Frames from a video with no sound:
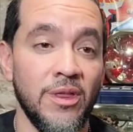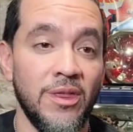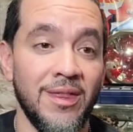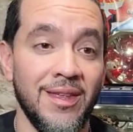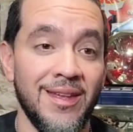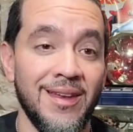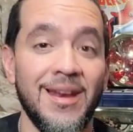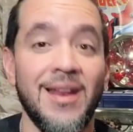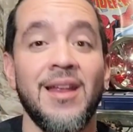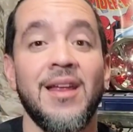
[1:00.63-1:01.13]

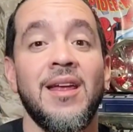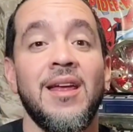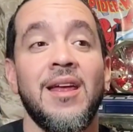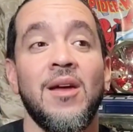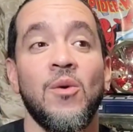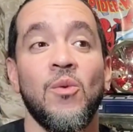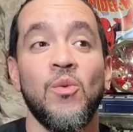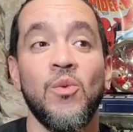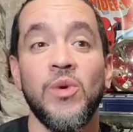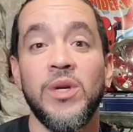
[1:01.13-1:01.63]
than
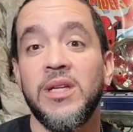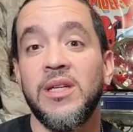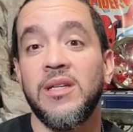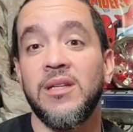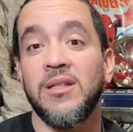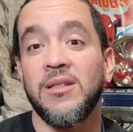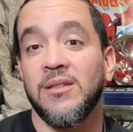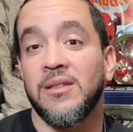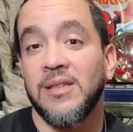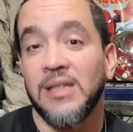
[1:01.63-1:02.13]
we
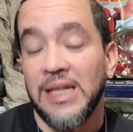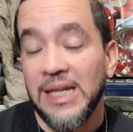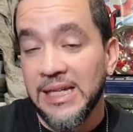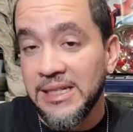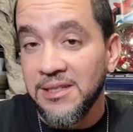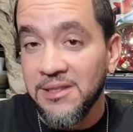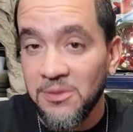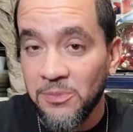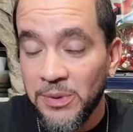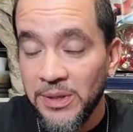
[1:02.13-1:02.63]

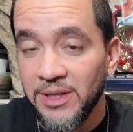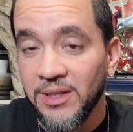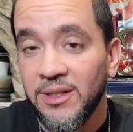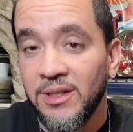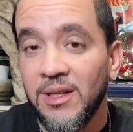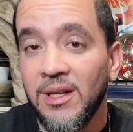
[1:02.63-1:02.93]
anticipate.